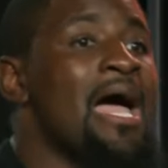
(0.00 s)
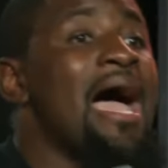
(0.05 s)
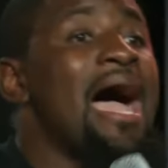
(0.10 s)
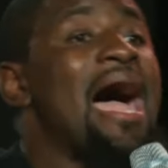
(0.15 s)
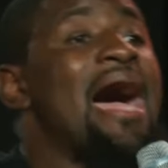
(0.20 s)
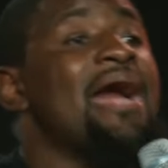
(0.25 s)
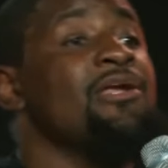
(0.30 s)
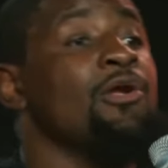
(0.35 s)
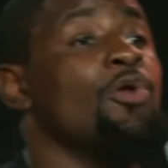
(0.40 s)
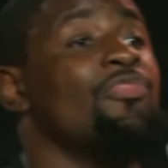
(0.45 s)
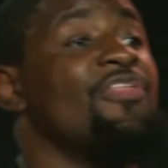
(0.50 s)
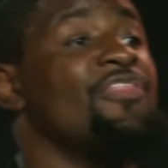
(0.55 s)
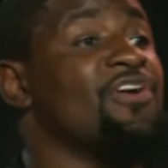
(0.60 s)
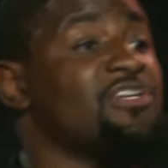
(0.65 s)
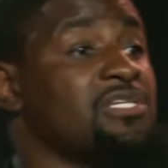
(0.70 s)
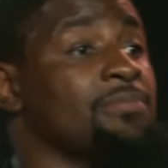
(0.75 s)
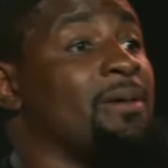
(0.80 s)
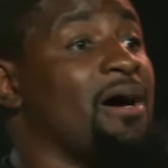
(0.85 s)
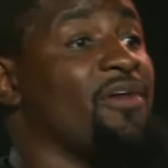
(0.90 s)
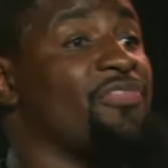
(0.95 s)
I know that there's
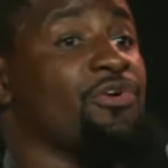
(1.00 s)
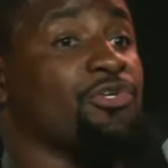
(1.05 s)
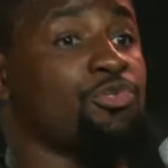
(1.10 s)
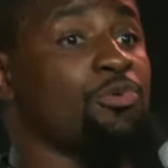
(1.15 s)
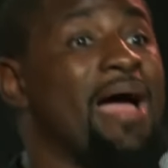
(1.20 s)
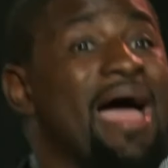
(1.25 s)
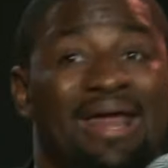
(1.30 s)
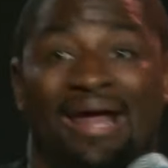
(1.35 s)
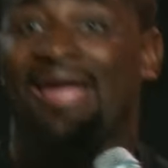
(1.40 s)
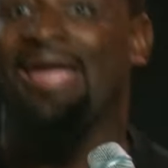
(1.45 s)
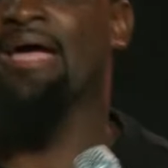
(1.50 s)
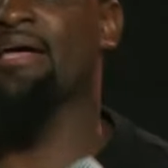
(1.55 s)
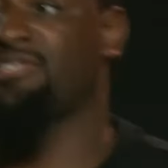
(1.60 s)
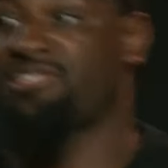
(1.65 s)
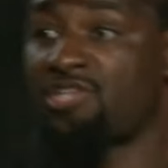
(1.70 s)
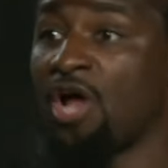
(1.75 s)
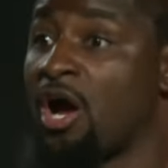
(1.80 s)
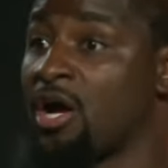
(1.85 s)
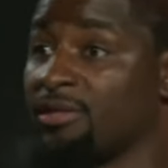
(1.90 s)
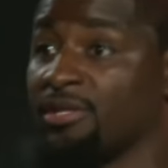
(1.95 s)
some others who had a head
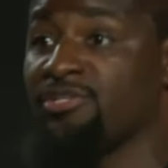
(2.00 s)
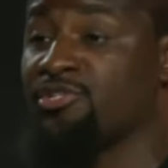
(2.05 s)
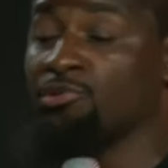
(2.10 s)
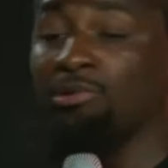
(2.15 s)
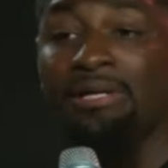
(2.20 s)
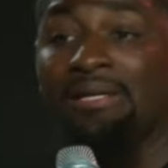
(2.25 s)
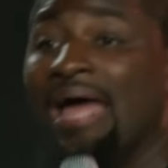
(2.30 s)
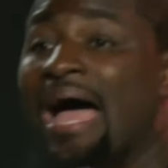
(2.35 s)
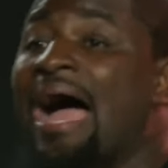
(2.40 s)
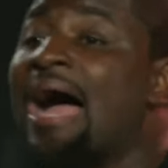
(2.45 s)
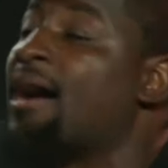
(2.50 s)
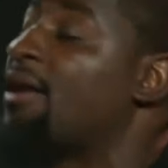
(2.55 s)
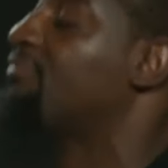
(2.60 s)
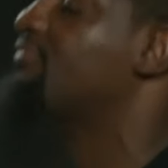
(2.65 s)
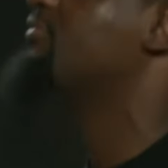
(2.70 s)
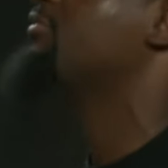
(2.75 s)
start that you didn't have.